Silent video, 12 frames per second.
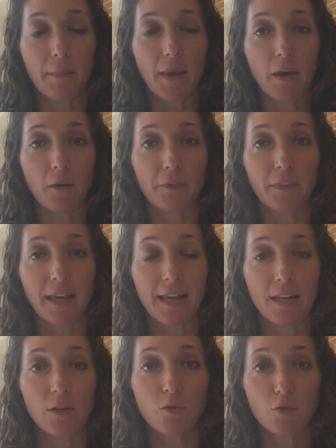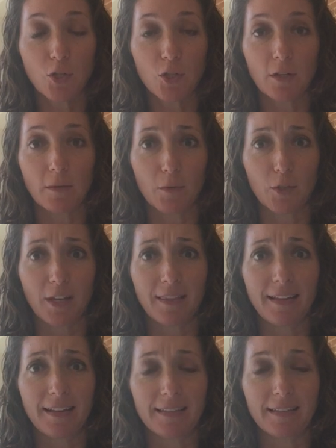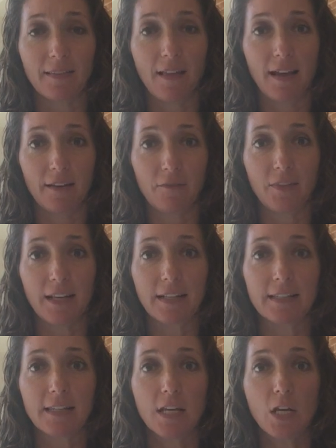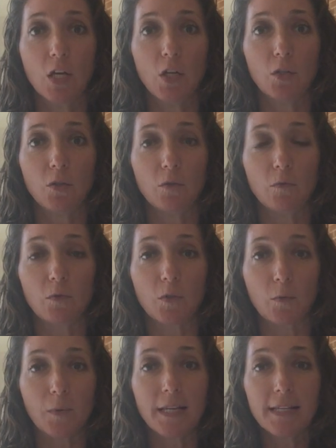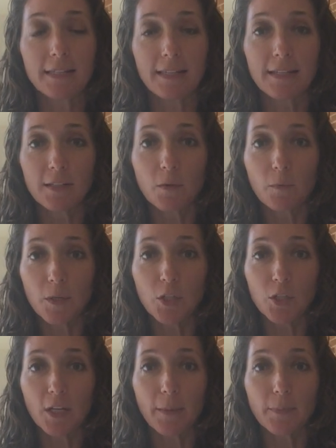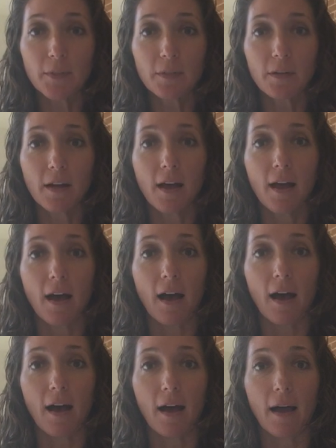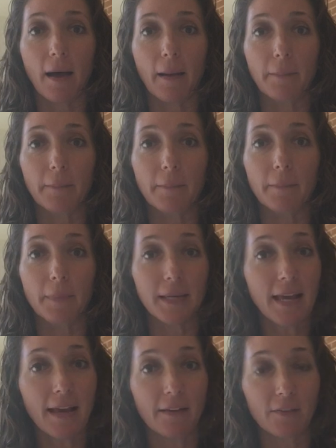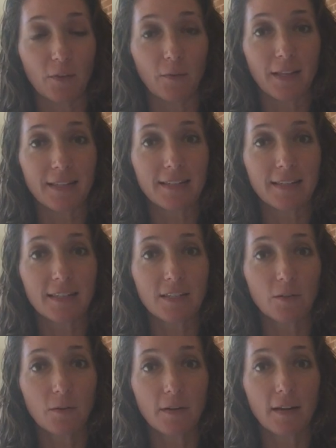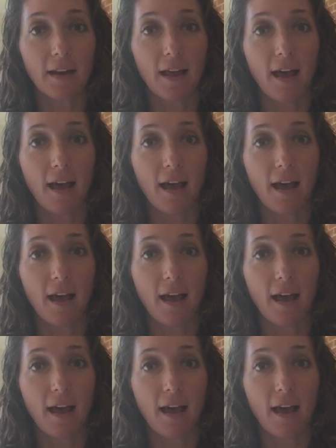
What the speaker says: health, and nutrition, which I think is a lot of things to squeeze into one chapter. But yeah, so let's get started.